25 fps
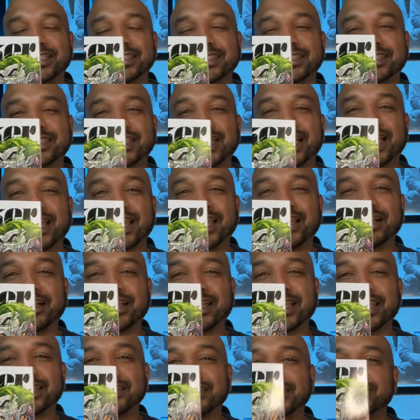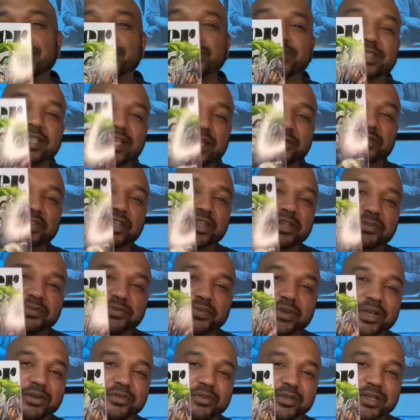style. And this was definitely the
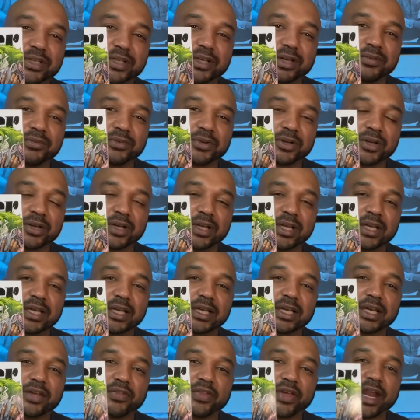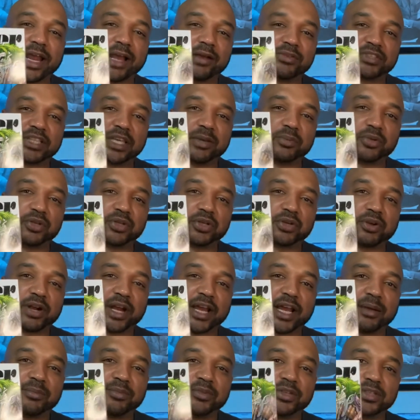favorite cover that I was able to
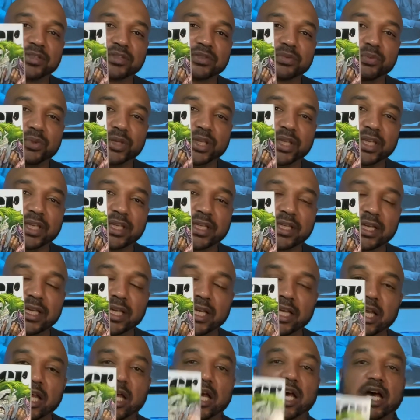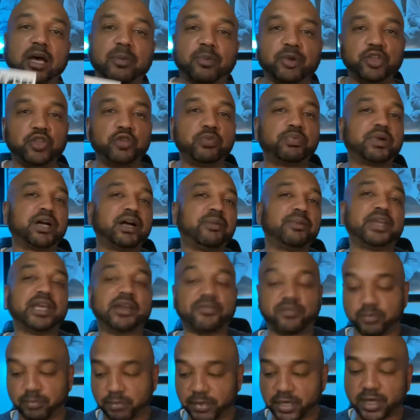grab this week. But you probably
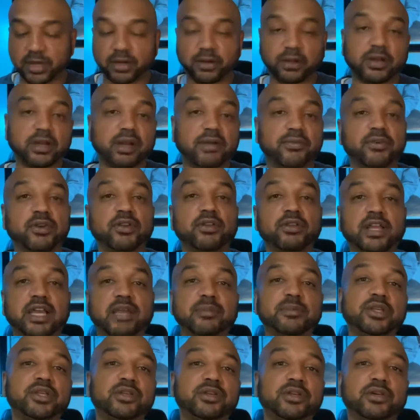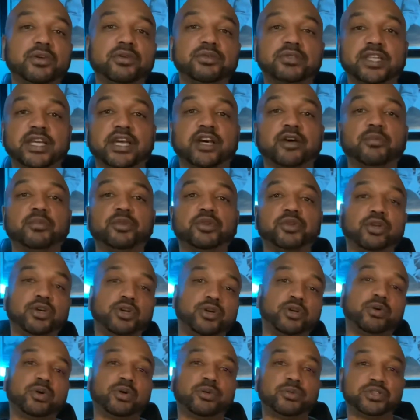have a better cover. Let me know down
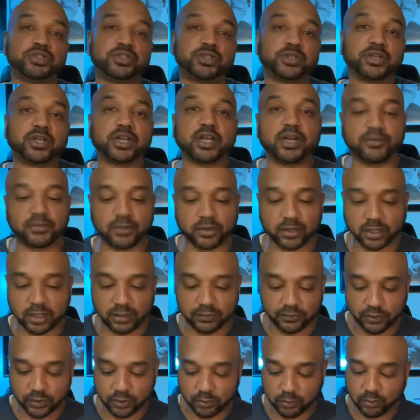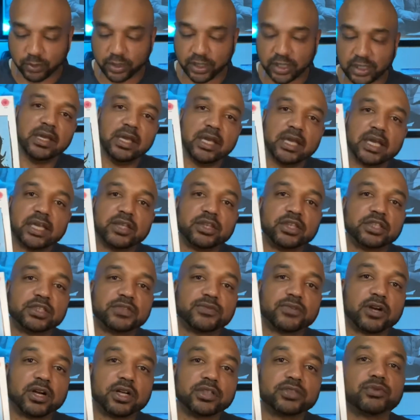below, what was your cover of the week? And then as
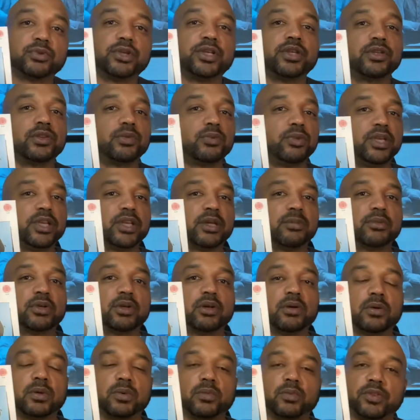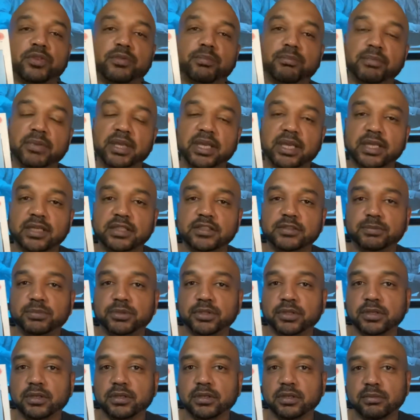far as read of the week, I'm going with May's
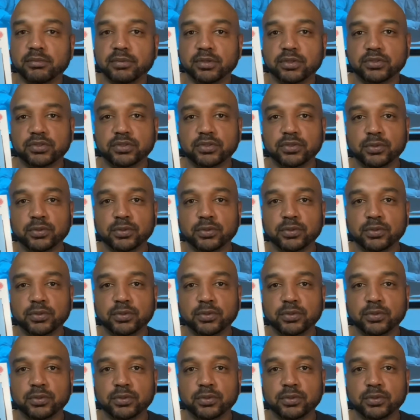book number two